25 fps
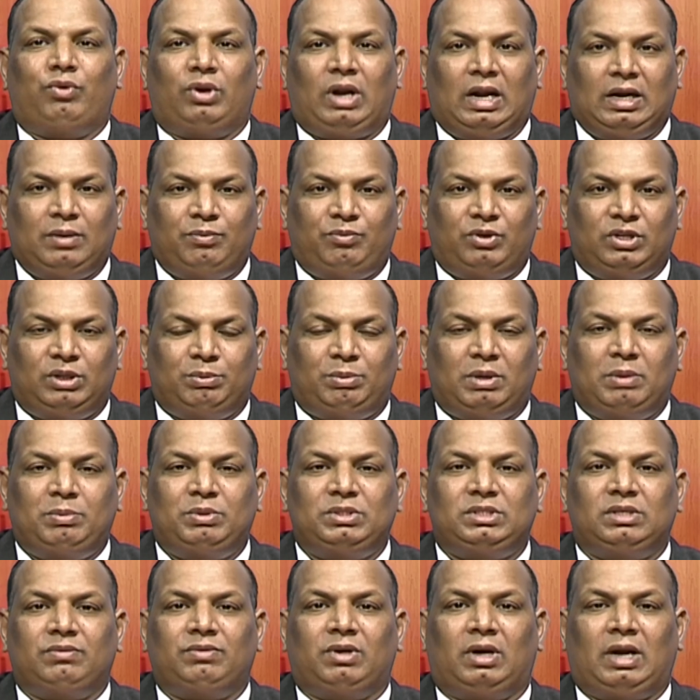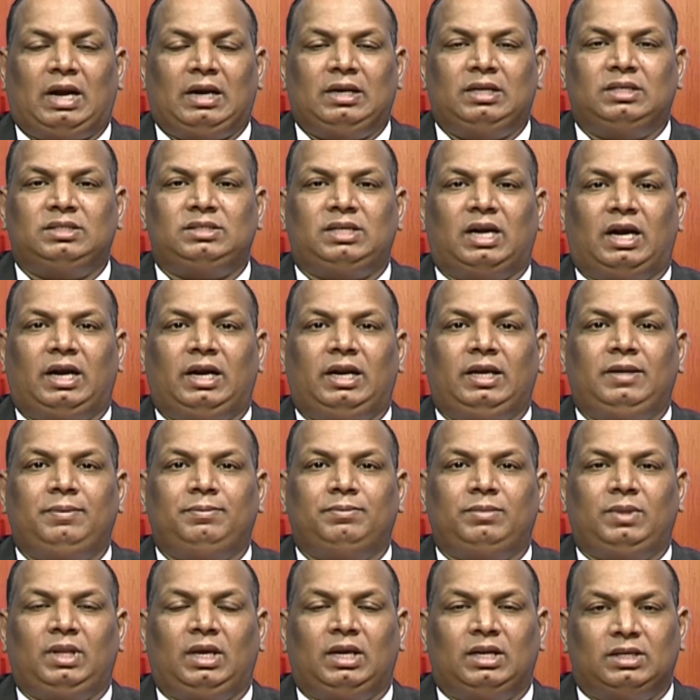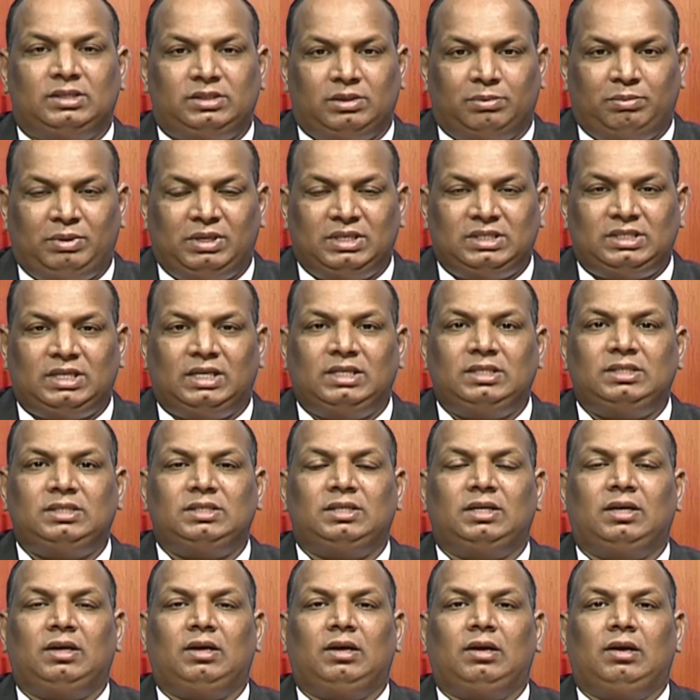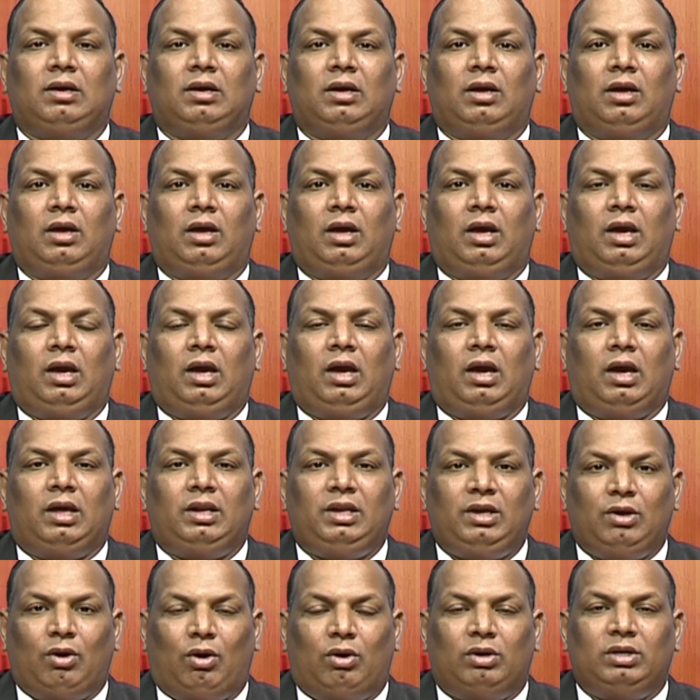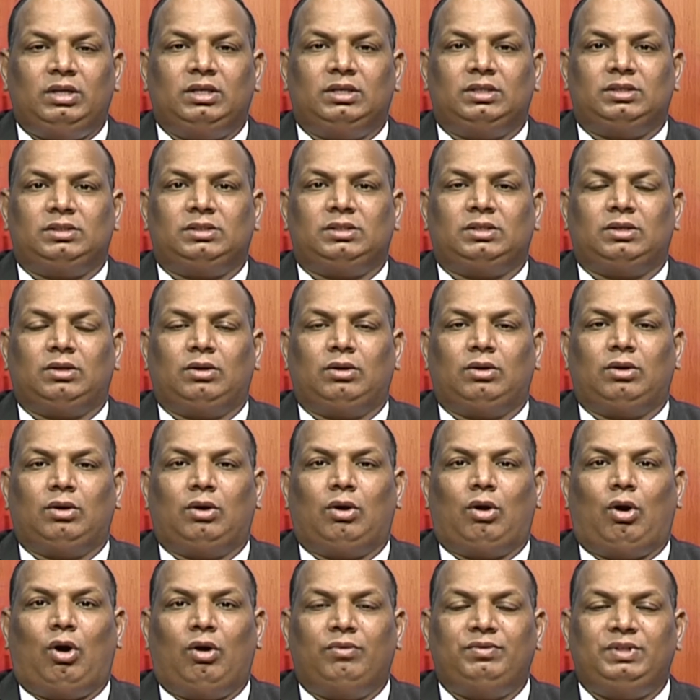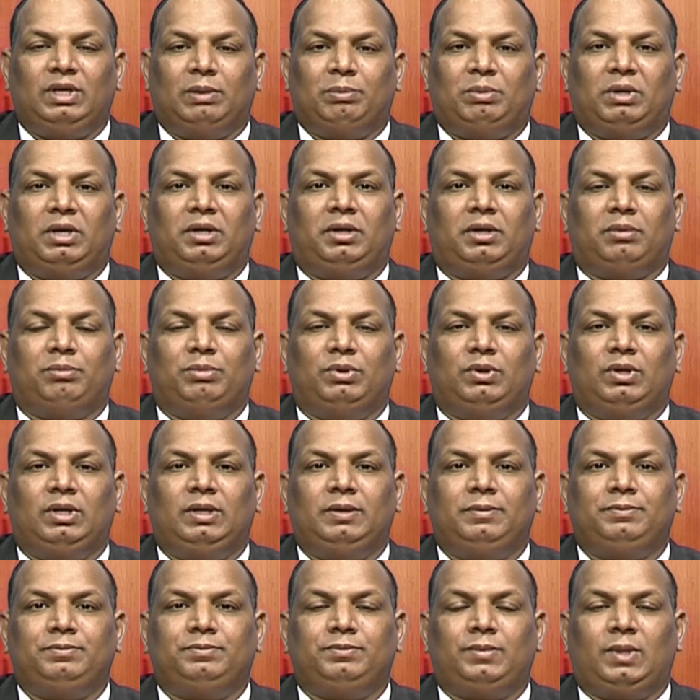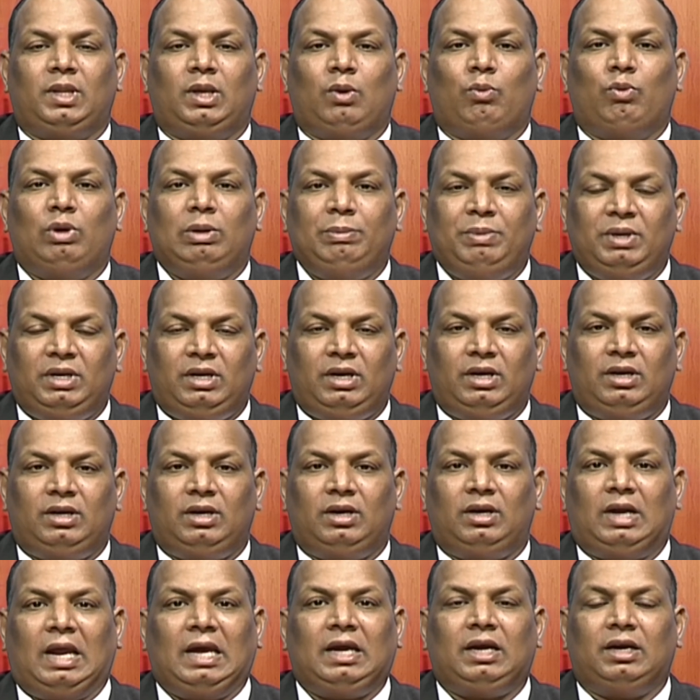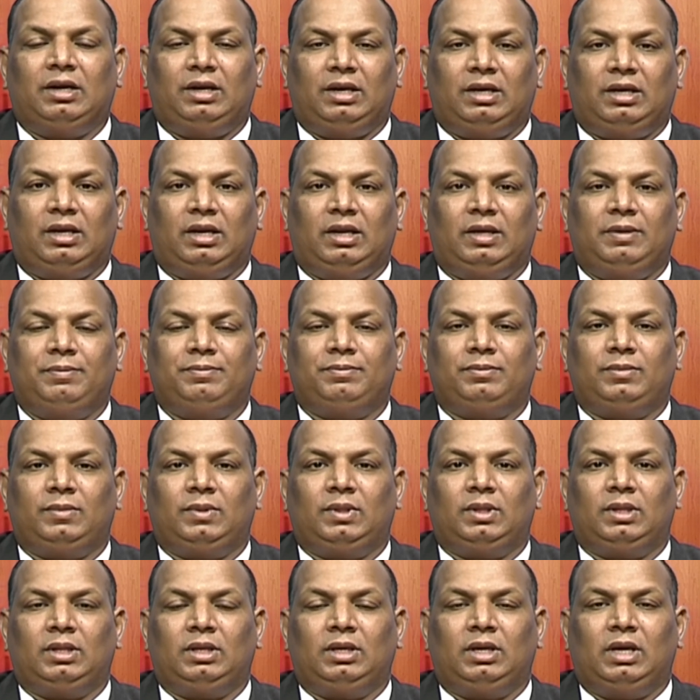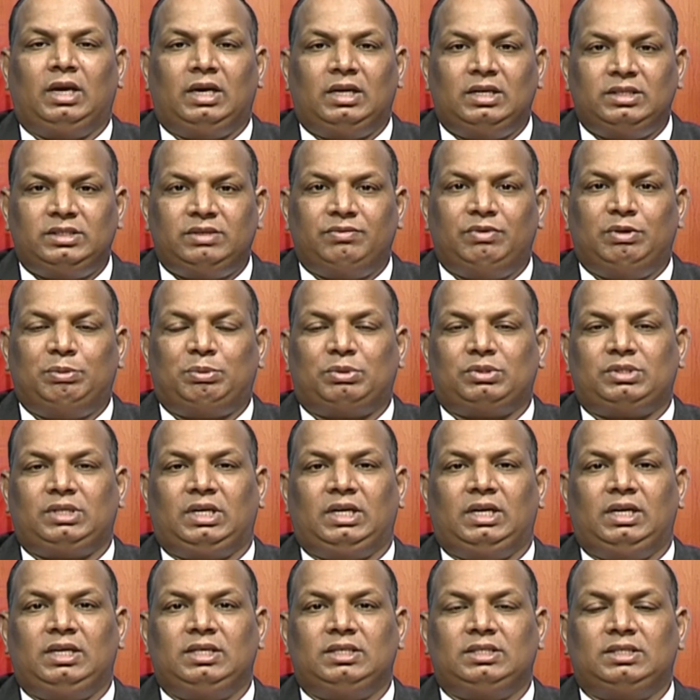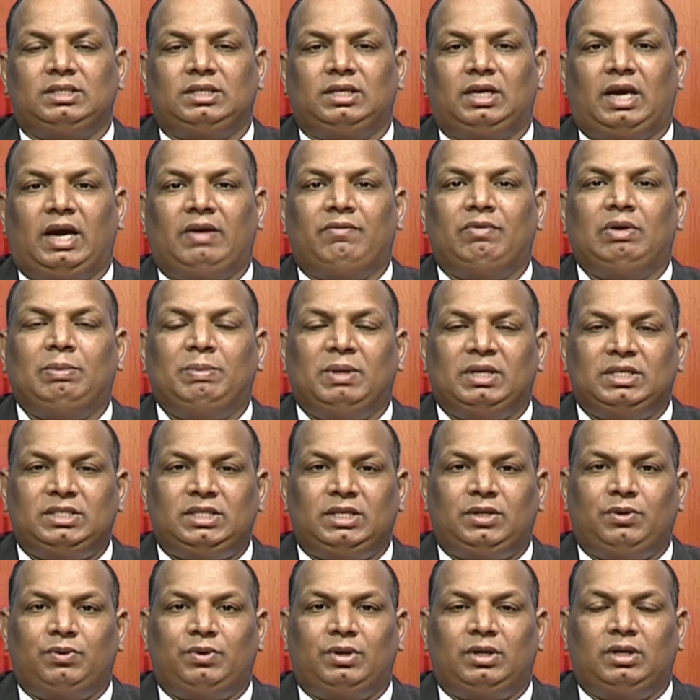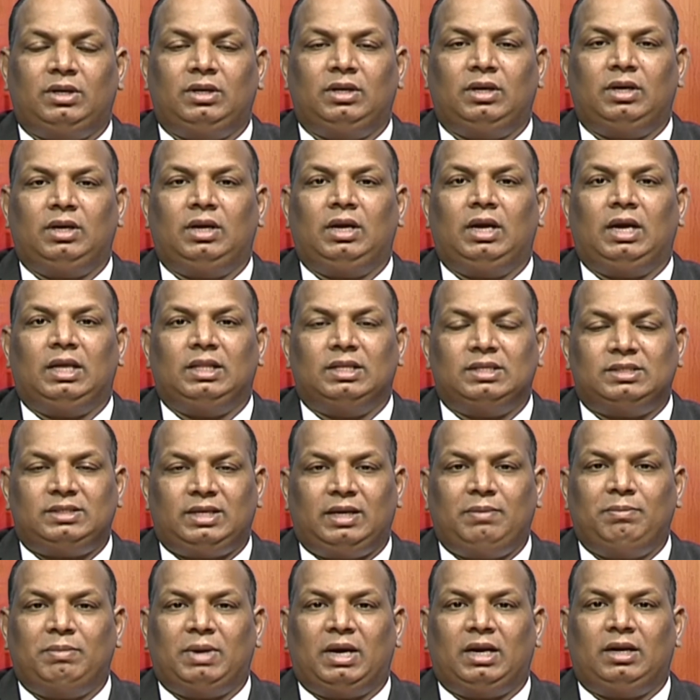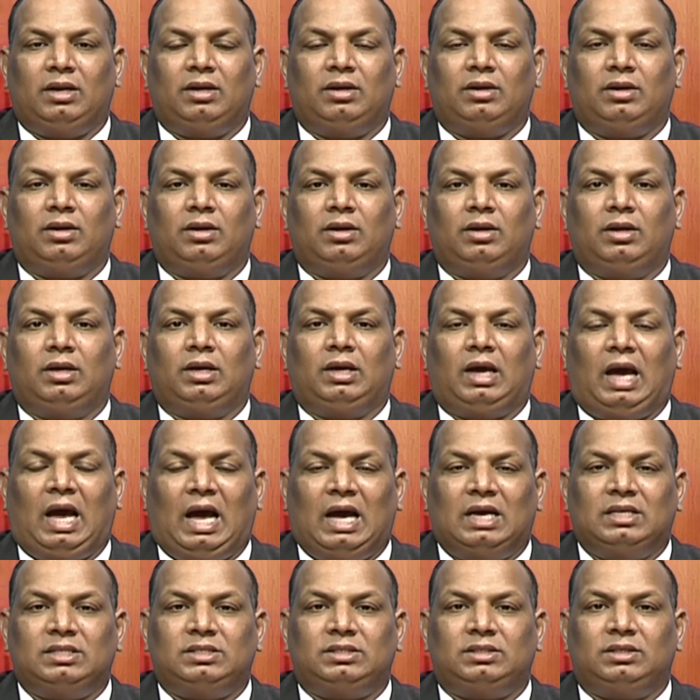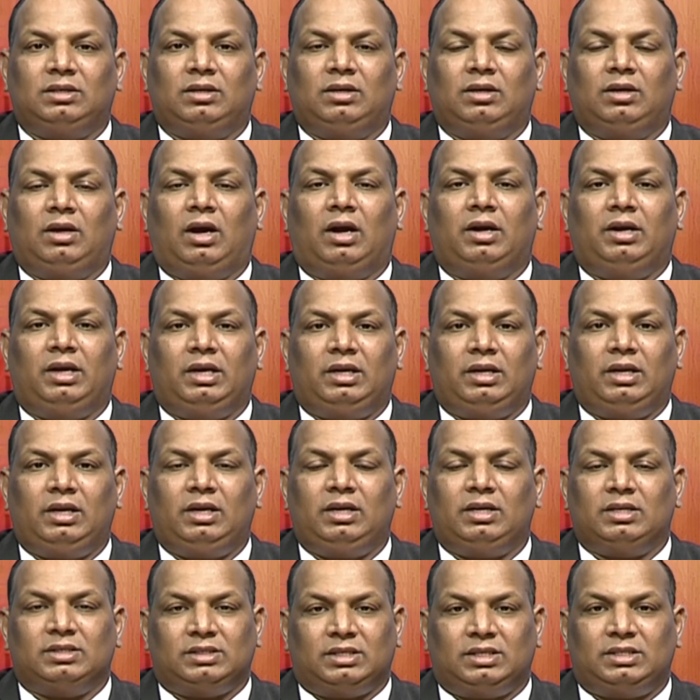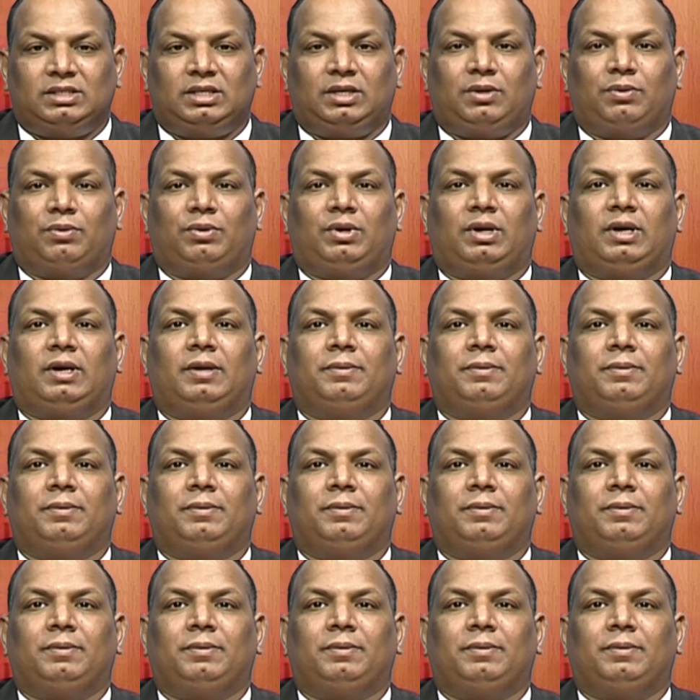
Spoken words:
For the purpose of our understanding, in a simpler sense, any orders of the Appellate Tribunal will be treated like a decree in a civil proceedings and will be executed in the same manner as a decree is executed.